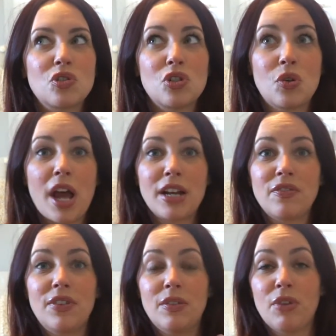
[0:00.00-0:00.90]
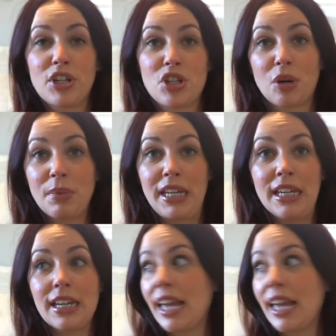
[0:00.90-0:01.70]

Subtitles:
to kind of reach their peak.